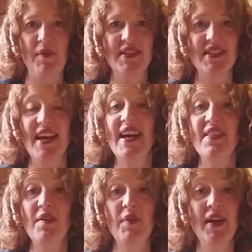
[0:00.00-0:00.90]
we
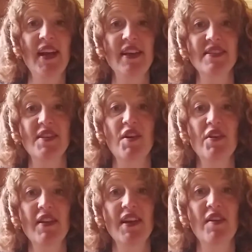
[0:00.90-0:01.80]
say that we are
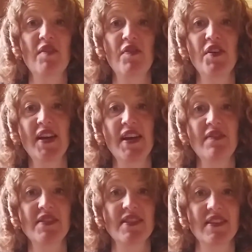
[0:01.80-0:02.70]
sorry, God forgives.